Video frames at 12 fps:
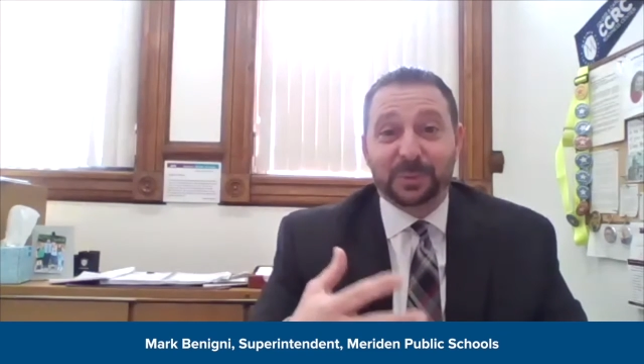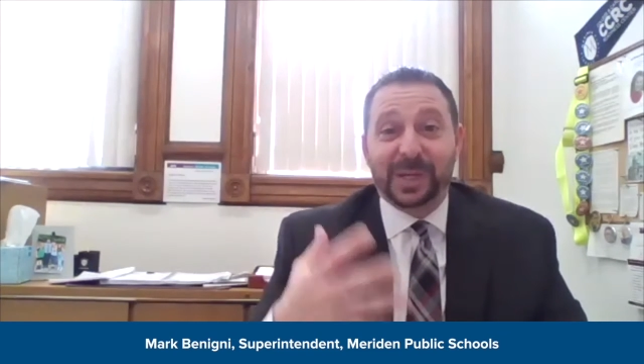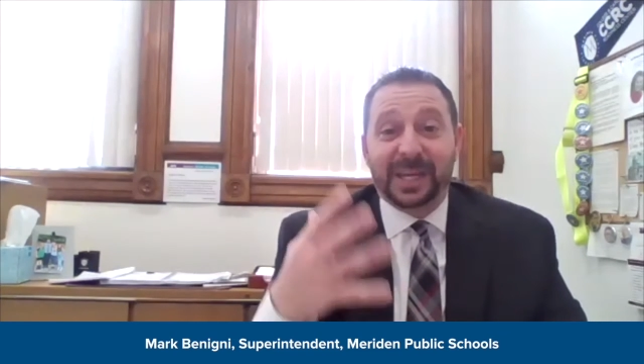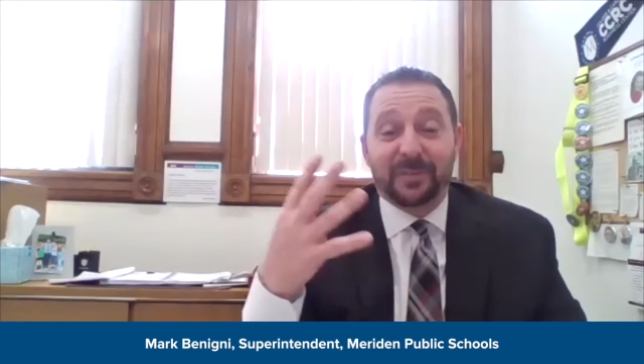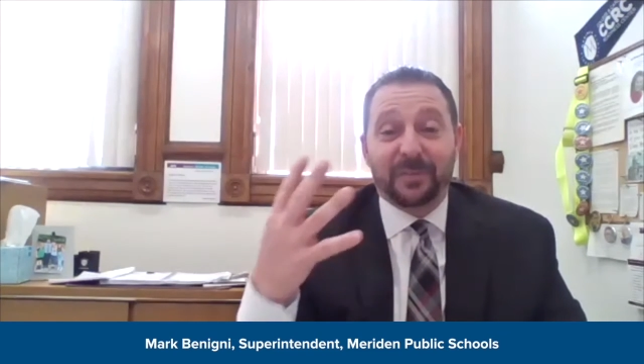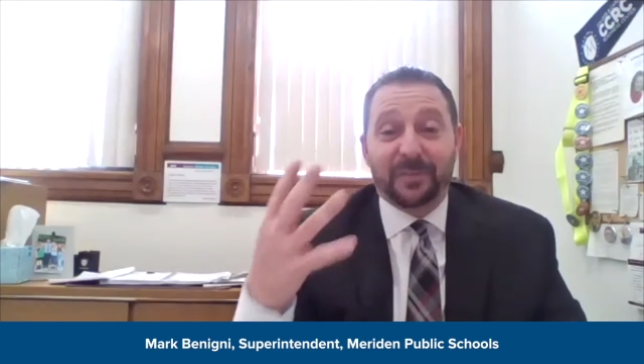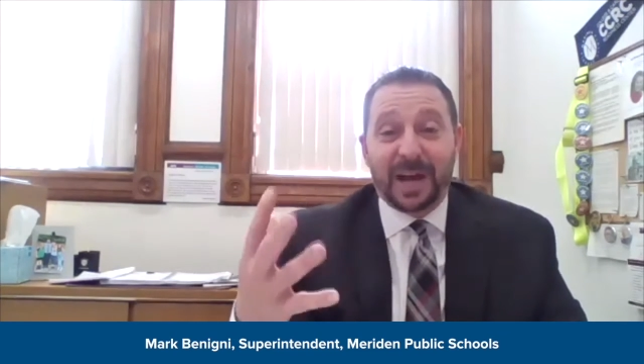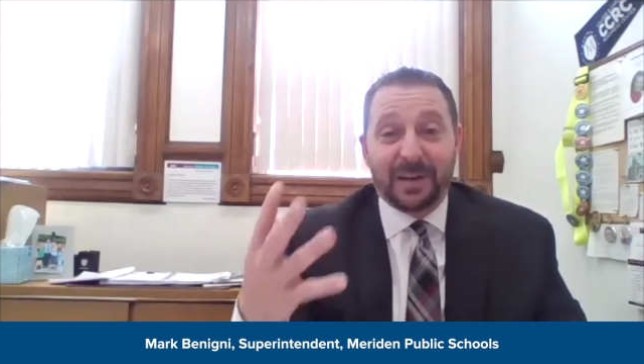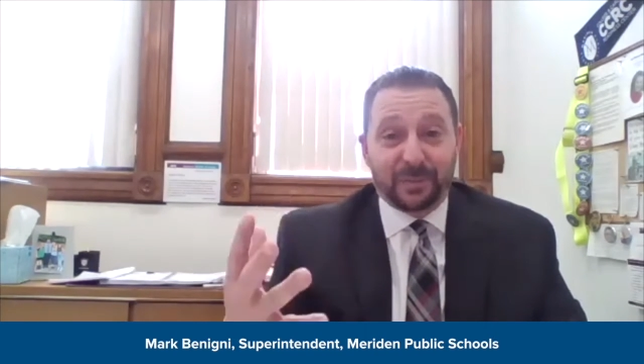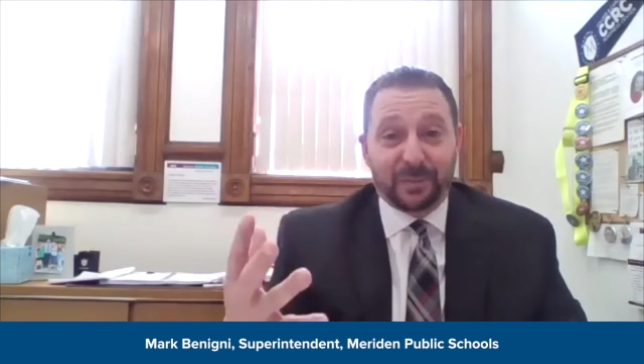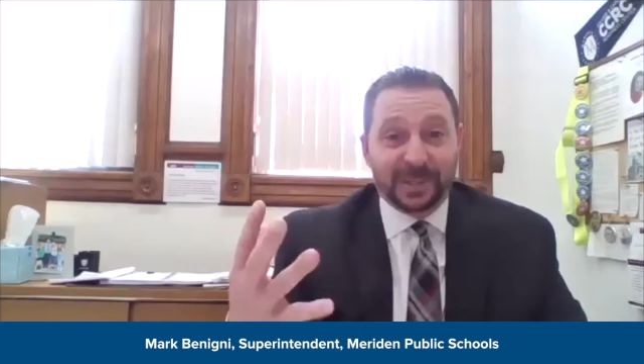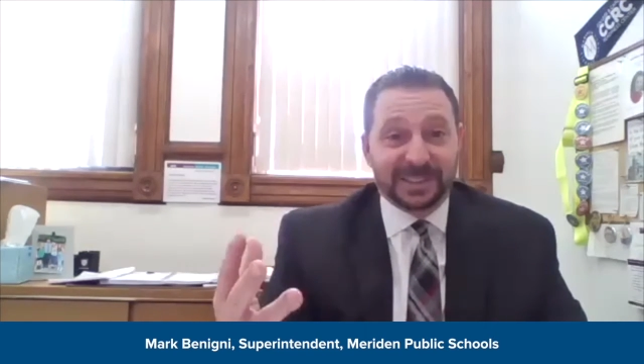We get five
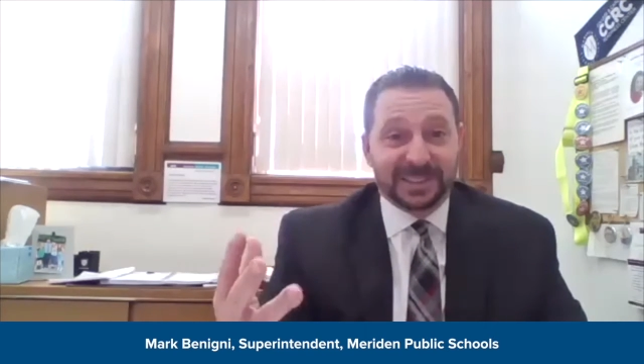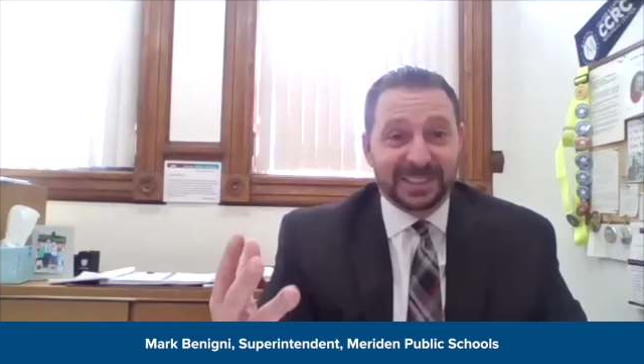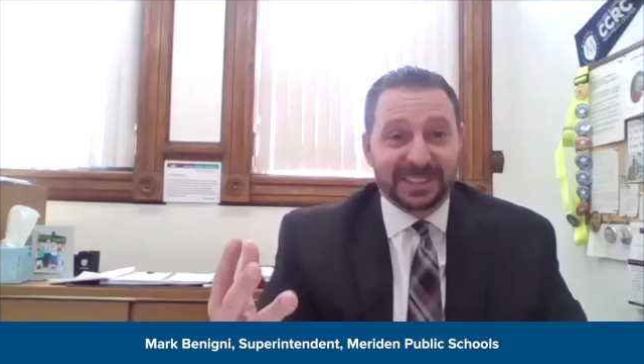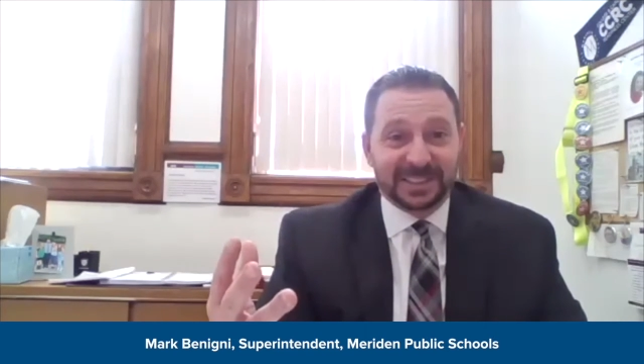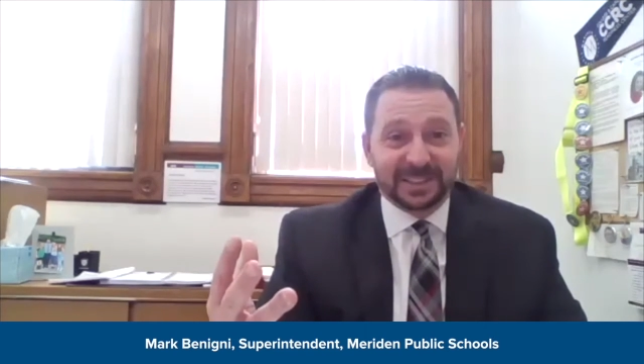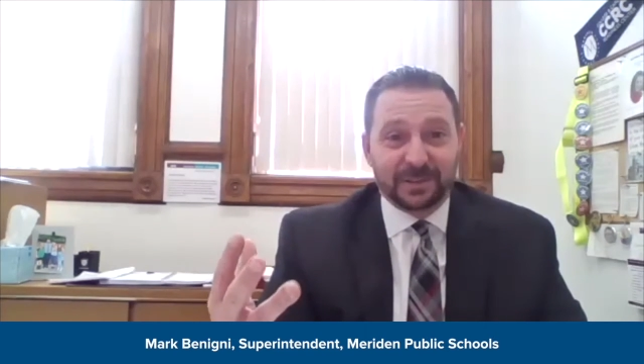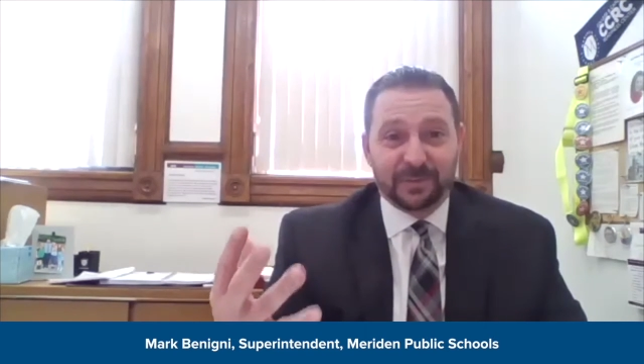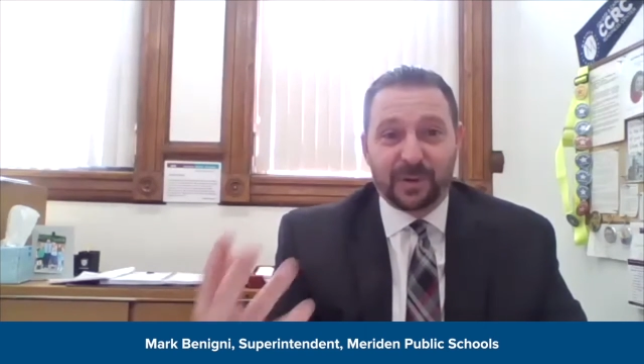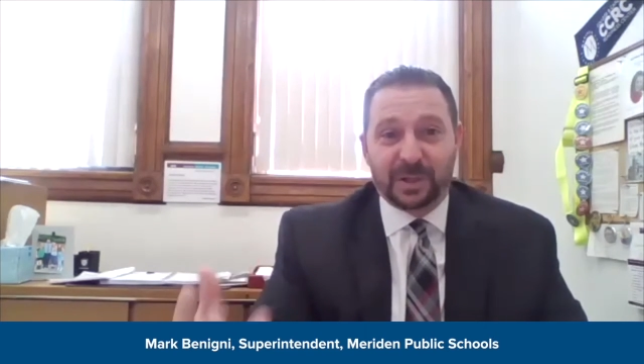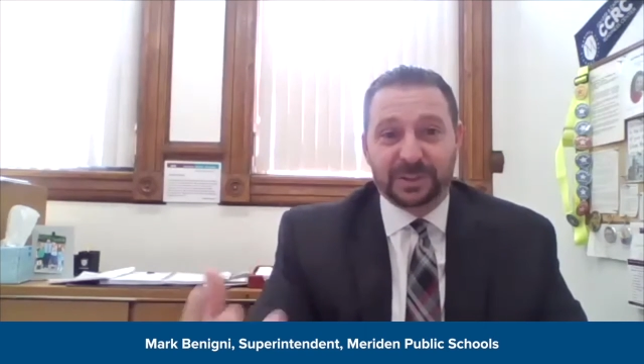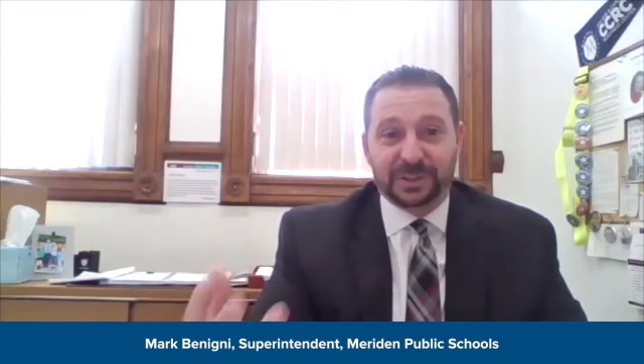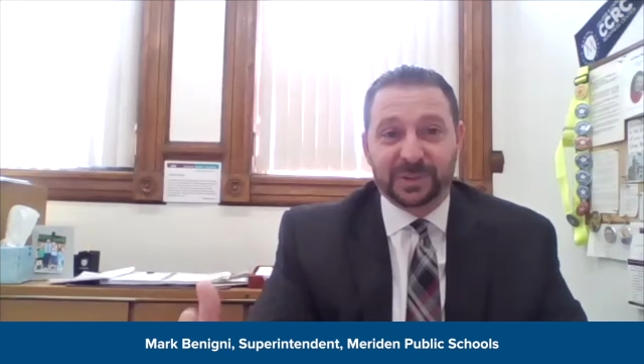free seats for
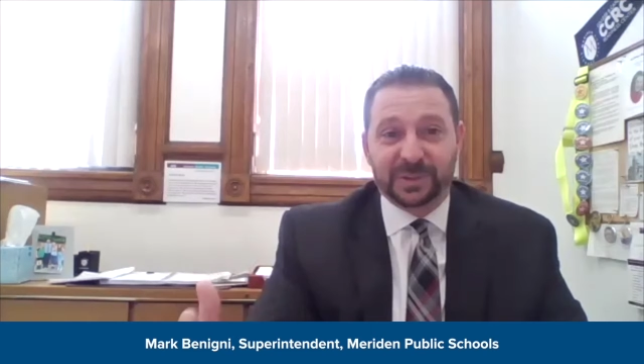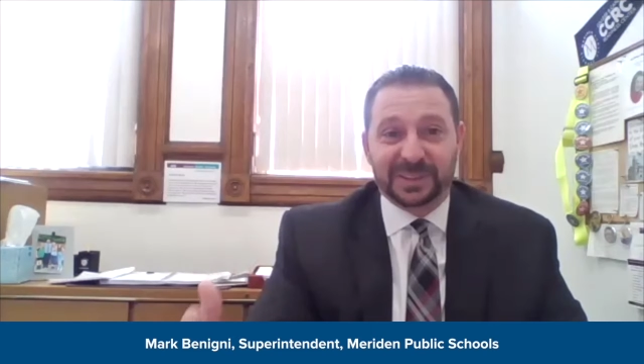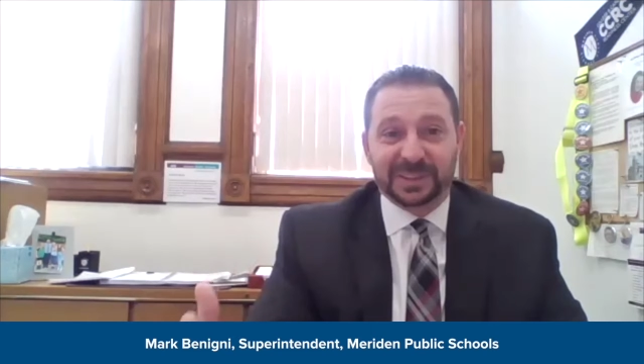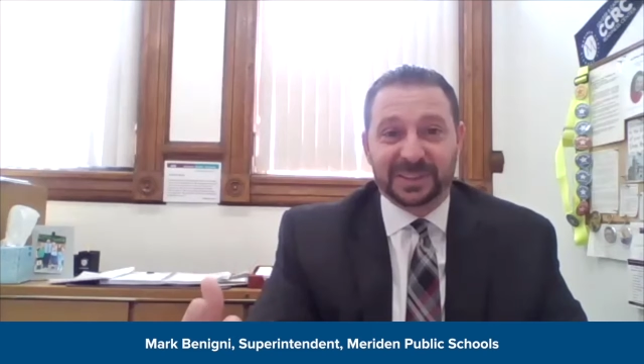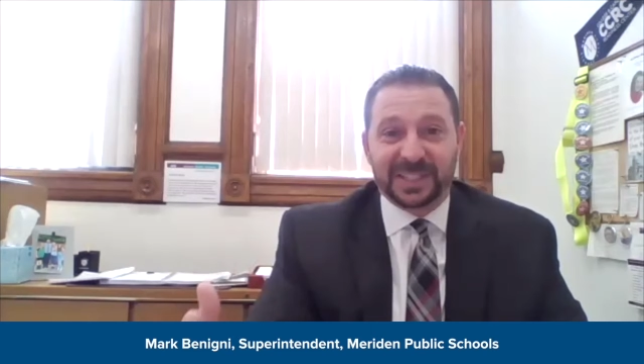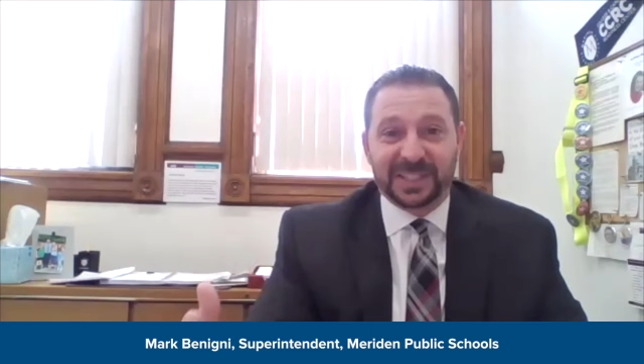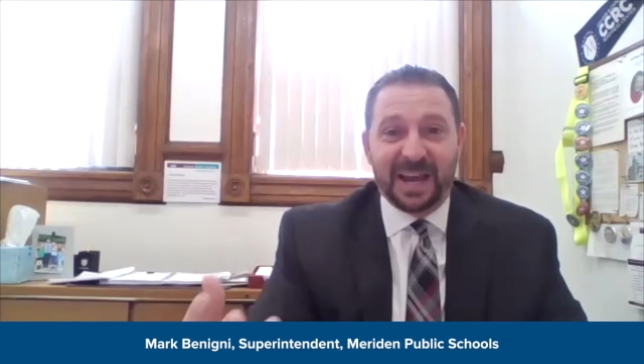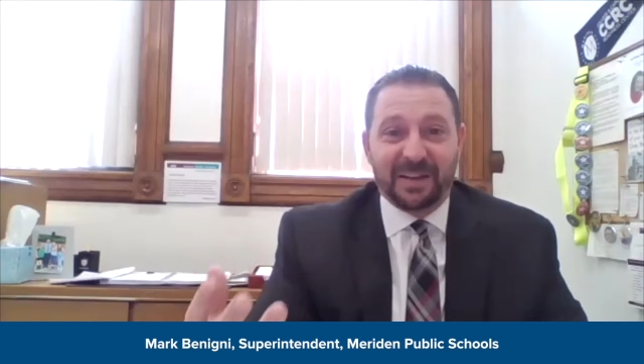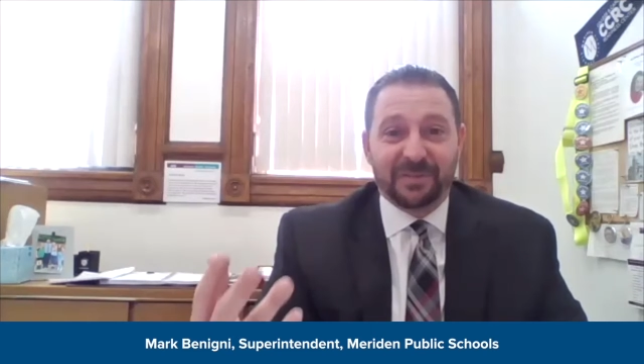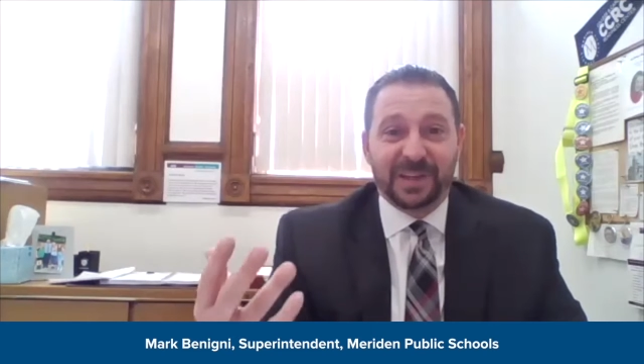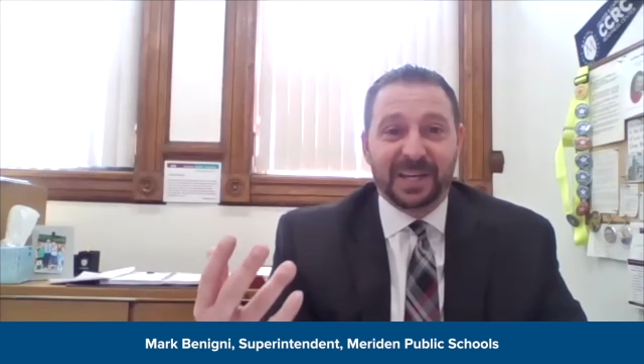our students and staff